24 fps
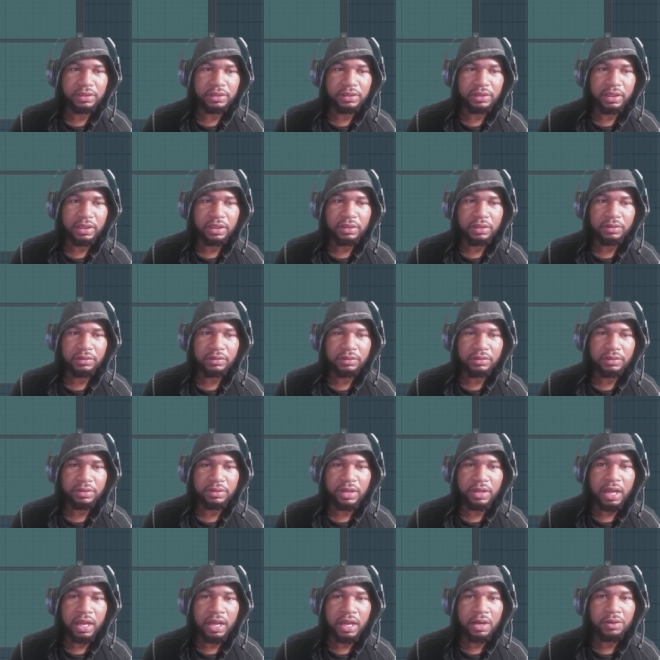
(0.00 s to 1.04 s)
Now
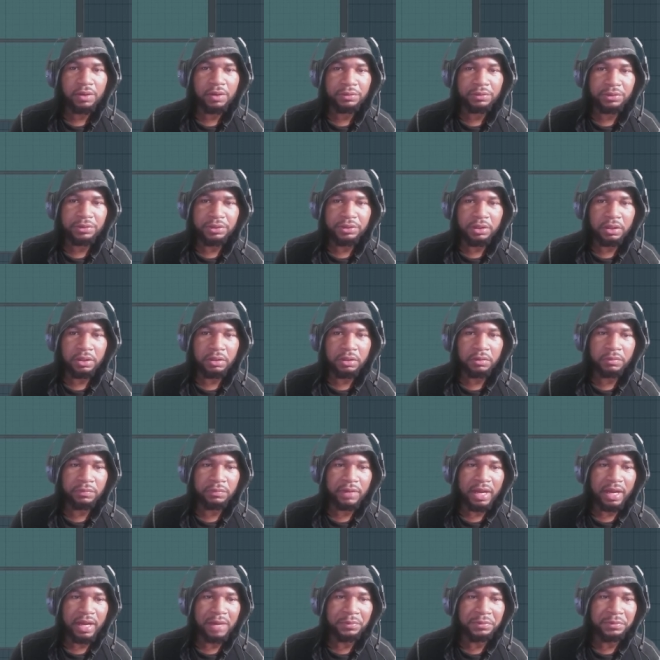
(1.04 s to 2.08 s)
I'm
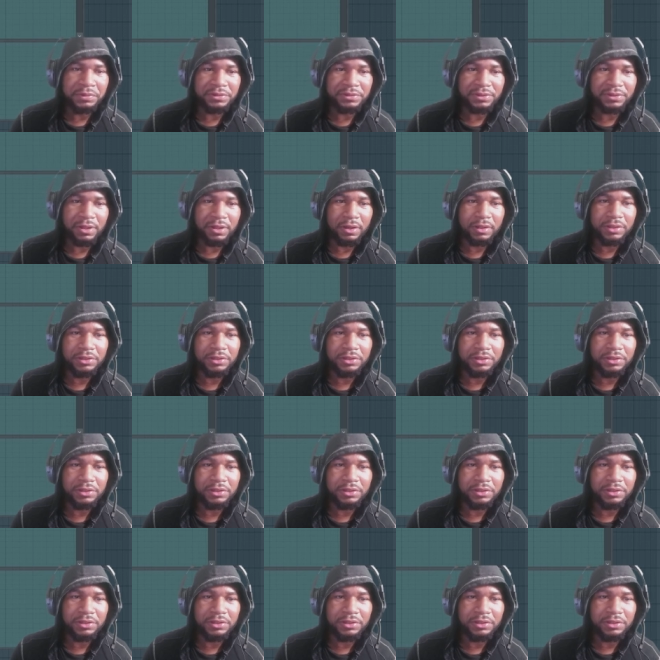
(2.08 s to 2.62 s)
gonna start,